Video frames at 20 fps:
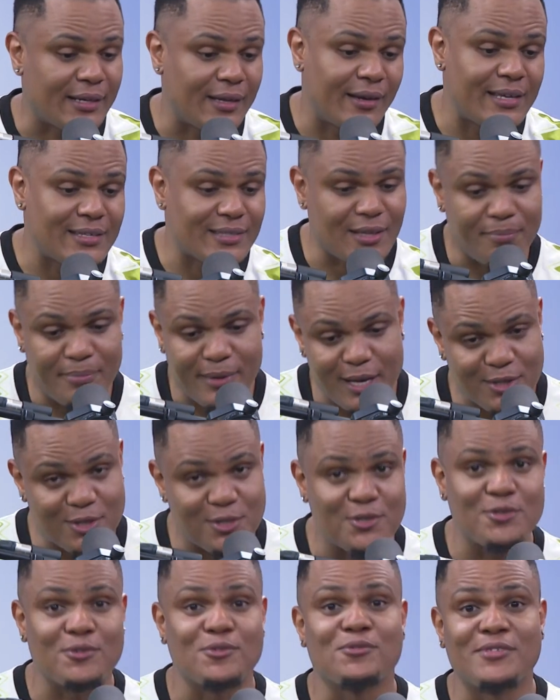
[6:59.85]
Now let's get back
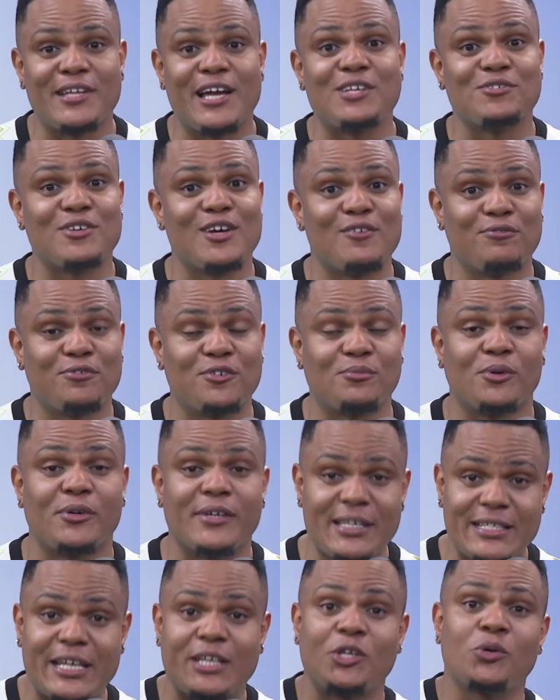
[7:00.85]
to Nigerian football.
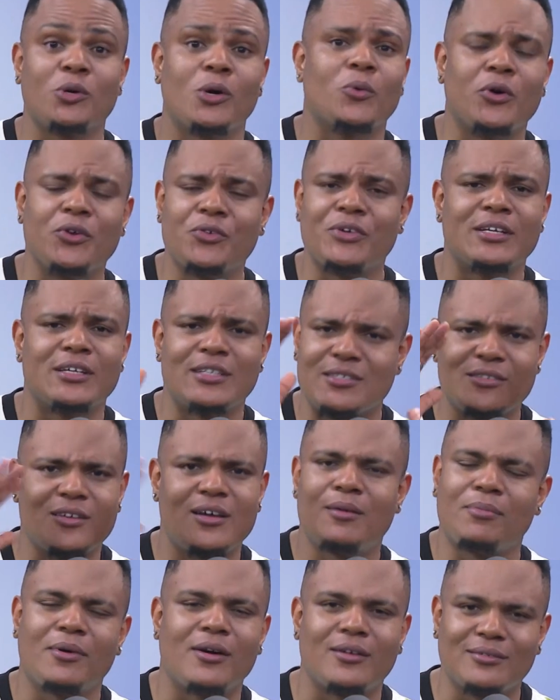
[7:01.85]
Yes, I know you're wondering. This is
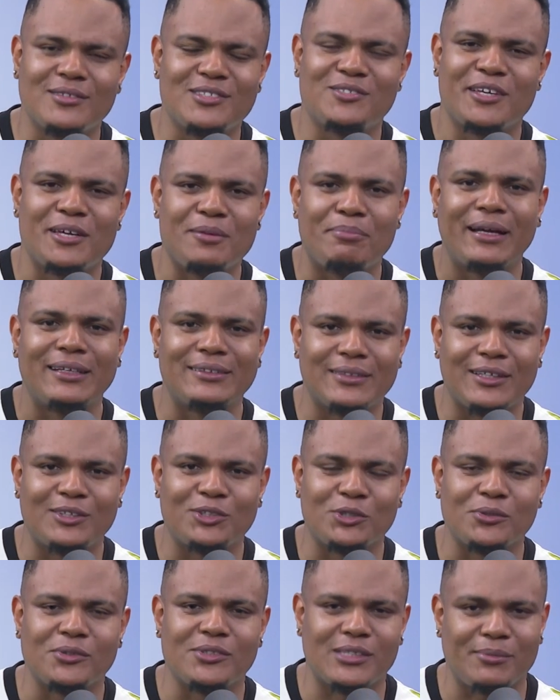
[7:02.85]
not a banter
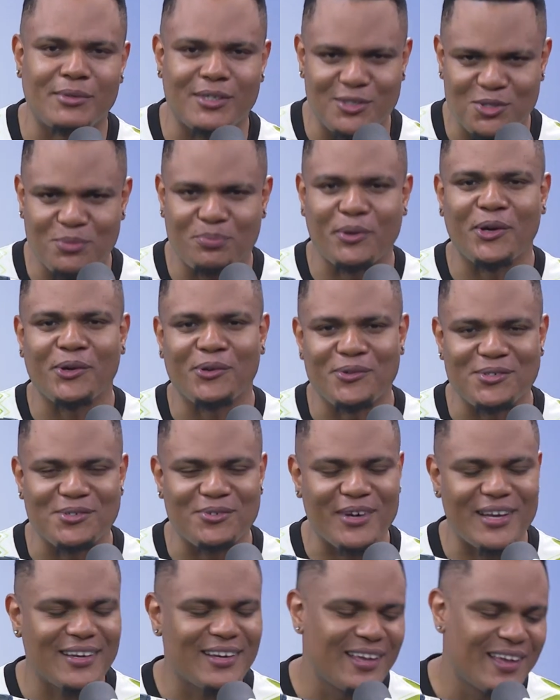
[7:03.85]
show. It's about the Super Eagles,
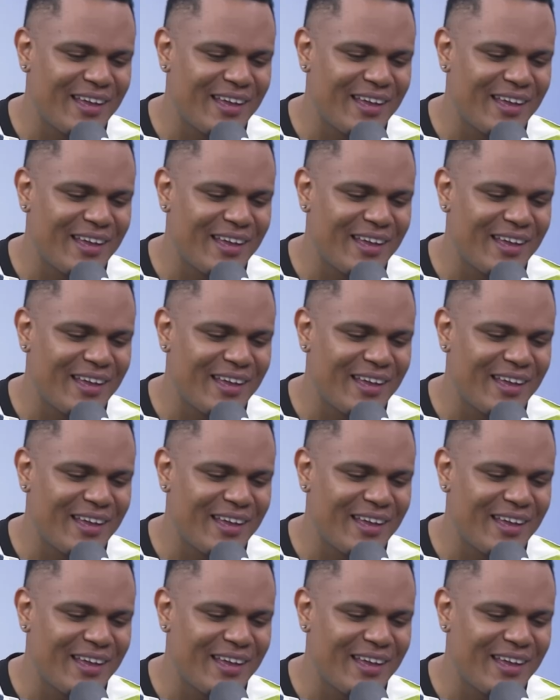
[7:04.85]
right?